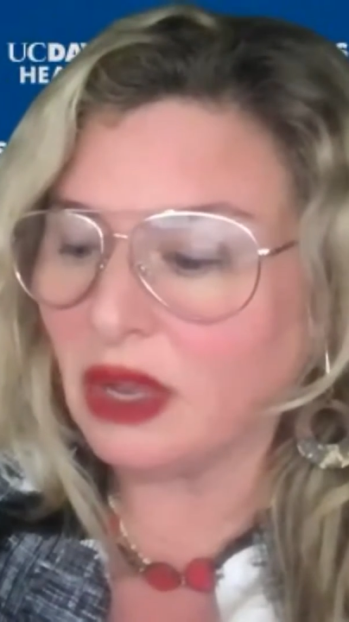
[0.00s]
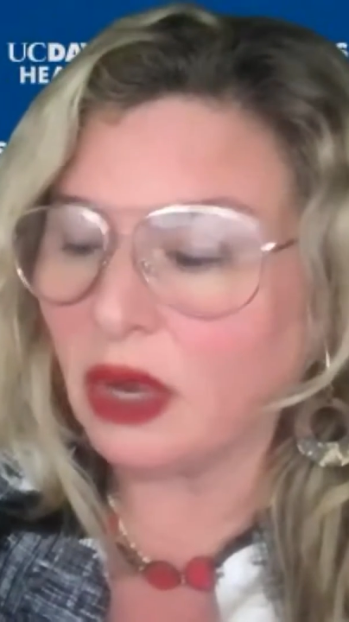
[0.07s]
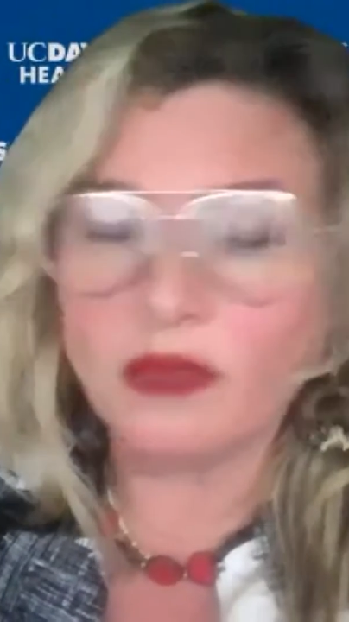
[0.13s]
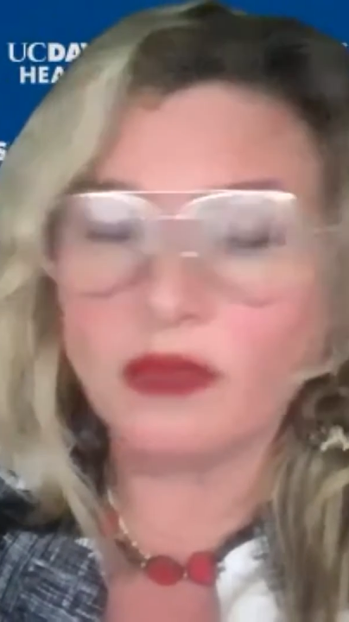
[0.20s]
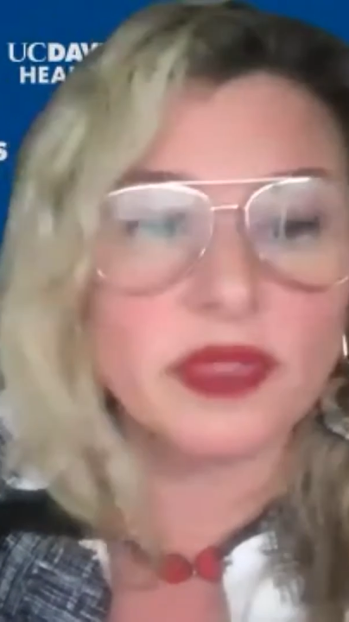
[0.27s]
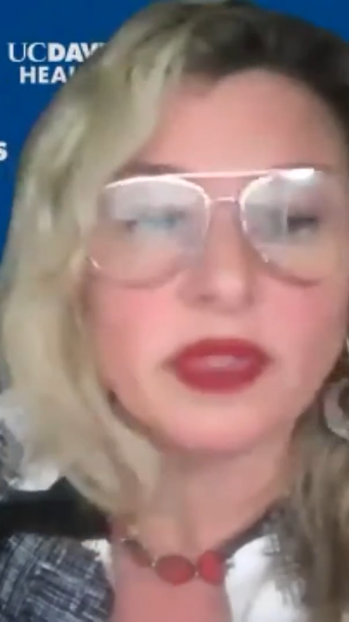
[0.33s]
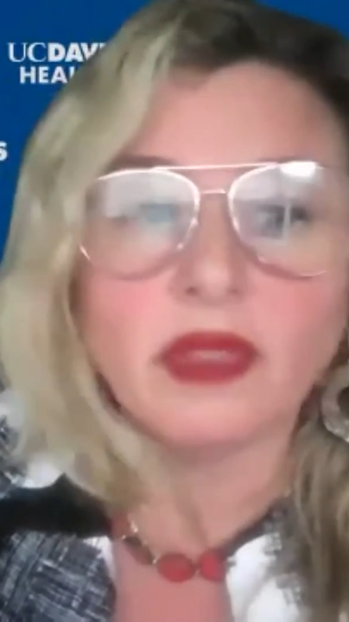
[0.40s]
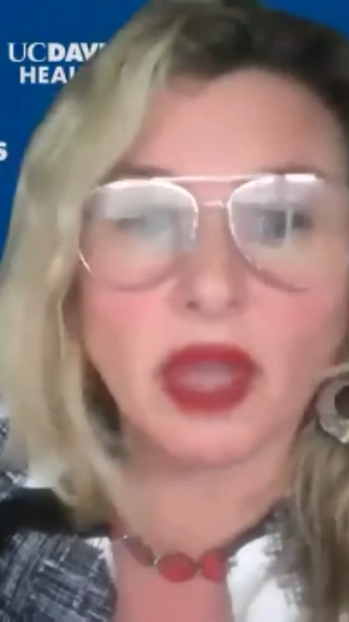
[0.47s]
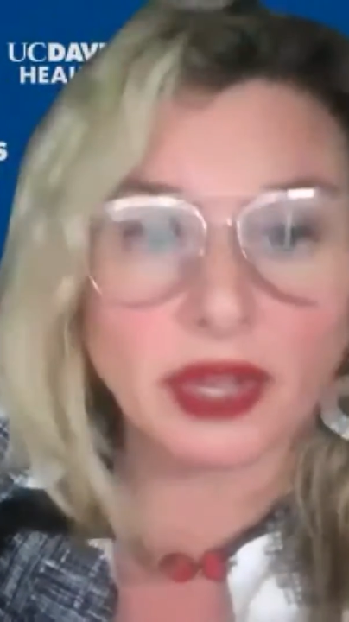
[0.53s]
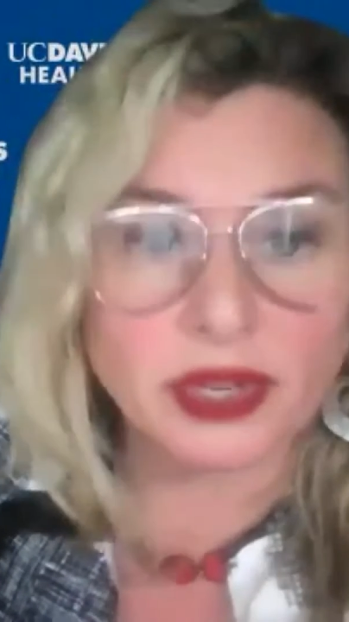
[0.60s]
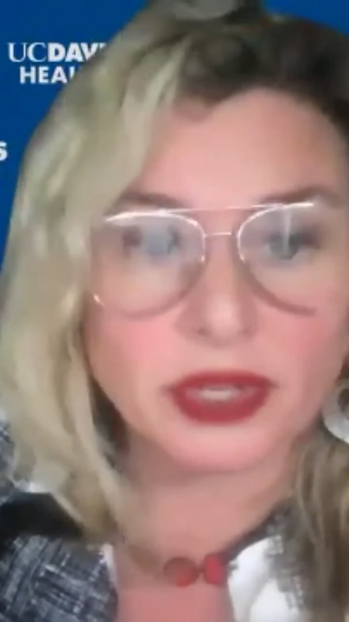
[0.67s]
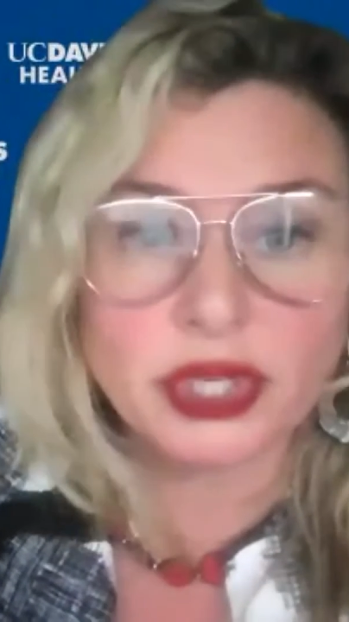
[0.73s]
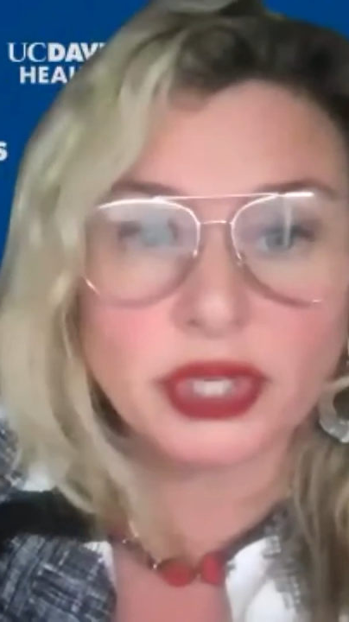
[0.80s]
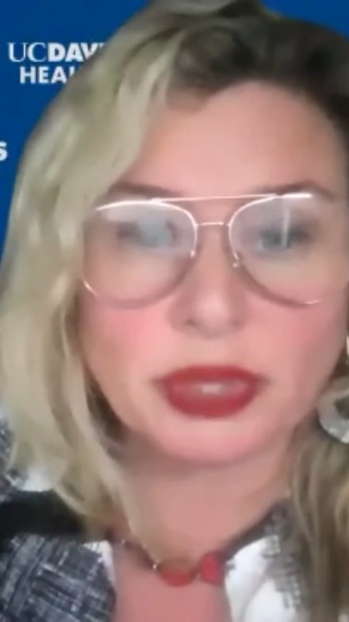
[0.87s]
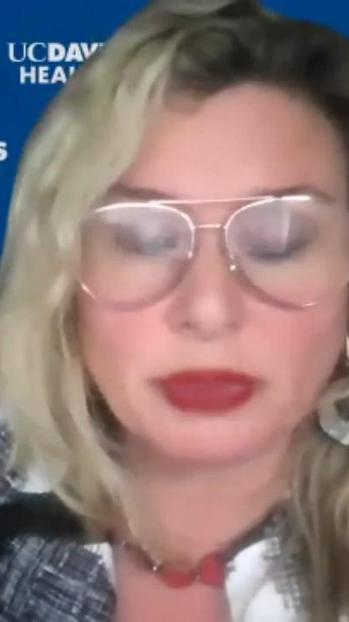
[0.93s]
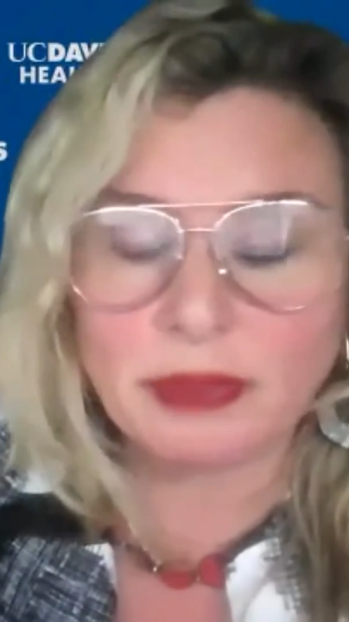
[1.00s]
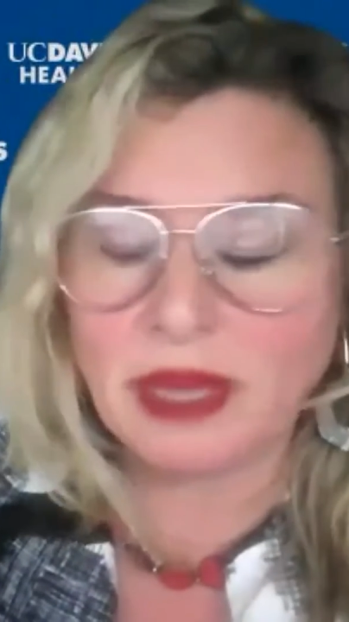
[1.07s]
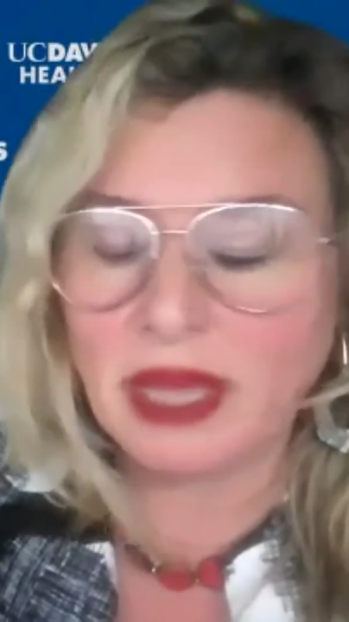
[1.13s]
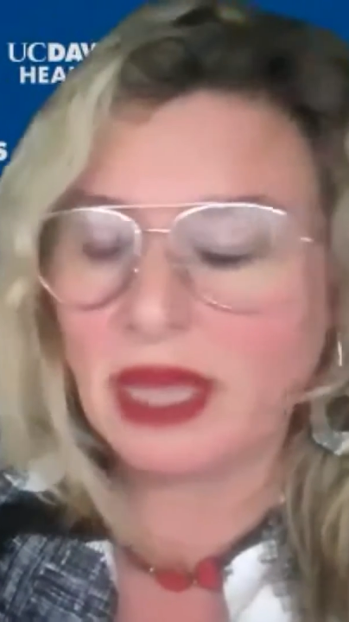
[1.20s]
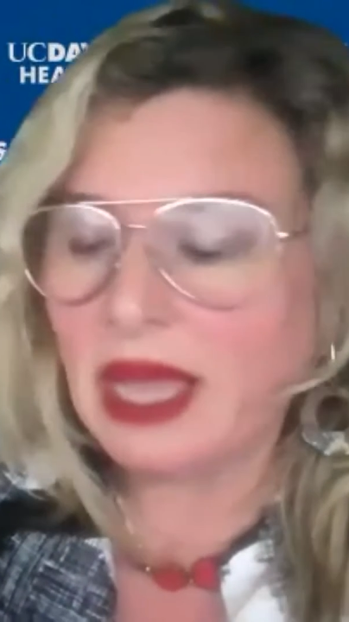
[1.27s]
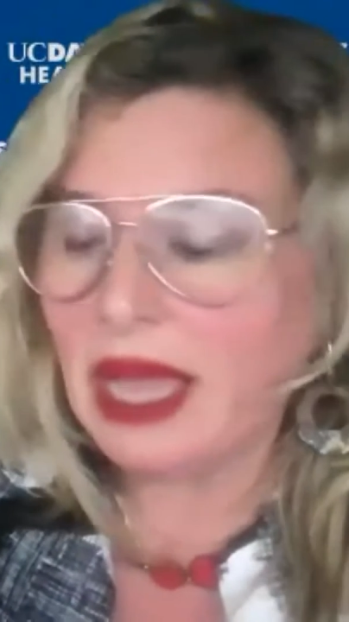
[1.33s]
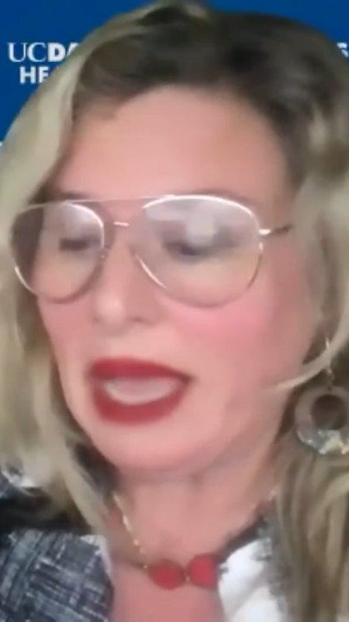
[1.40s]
over the long term.